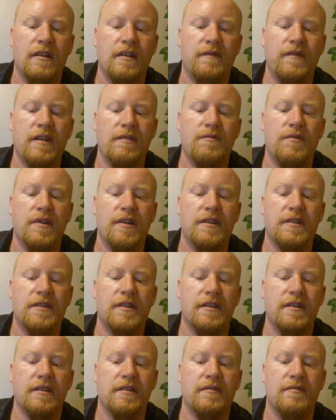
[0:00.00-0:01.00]
if I want
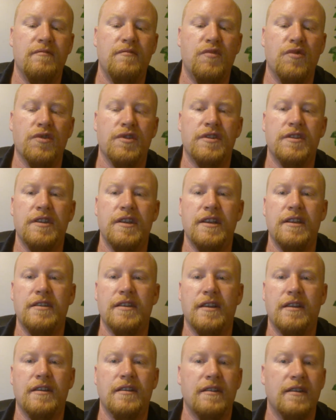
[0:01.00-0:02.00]
more seeds,
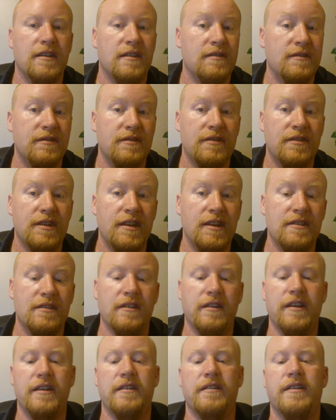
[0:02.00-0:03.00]
I can get seeds
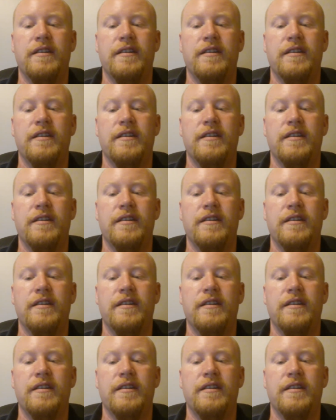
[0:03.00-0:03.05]
later.